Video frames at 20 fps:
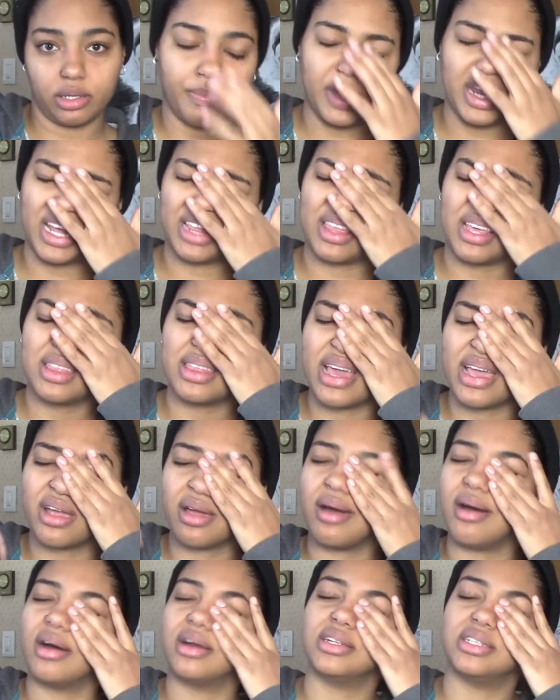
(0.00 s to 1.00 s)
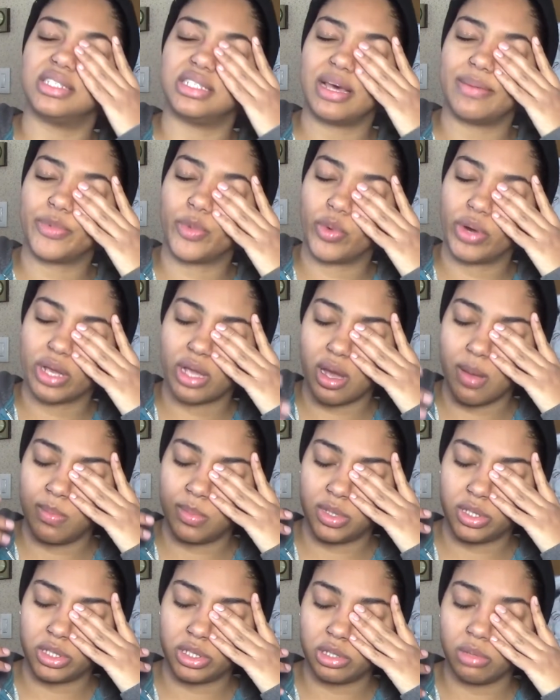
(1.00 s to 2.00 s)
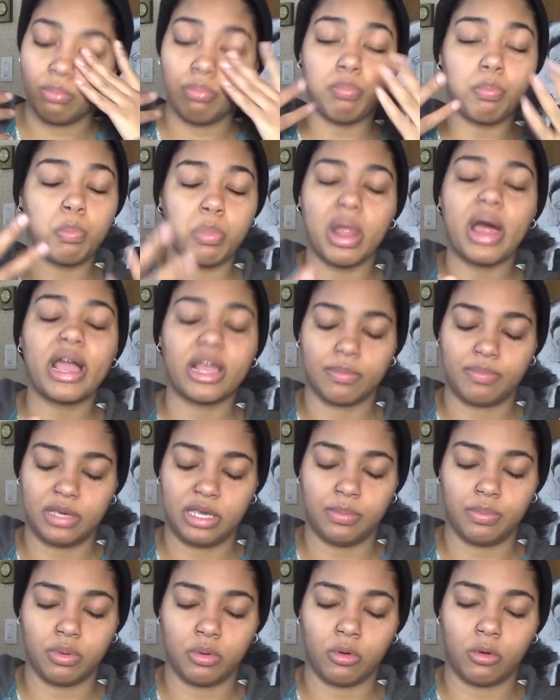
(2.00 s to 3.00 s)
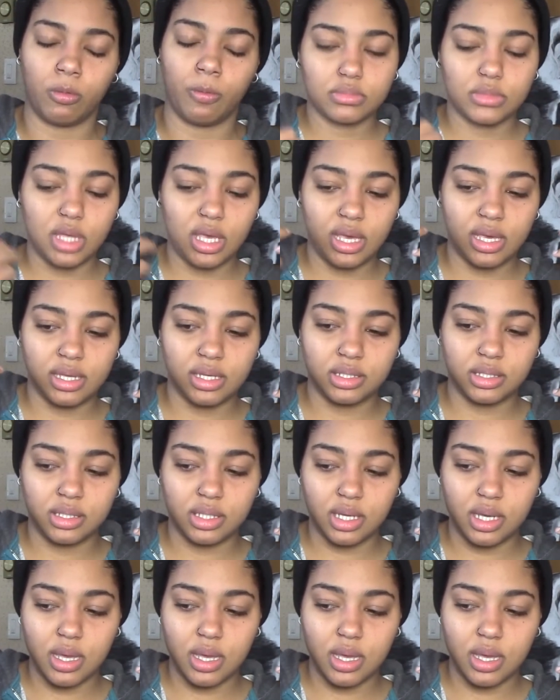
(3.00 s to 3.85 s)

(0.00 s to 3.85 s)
And I think that concept when it comes to black people is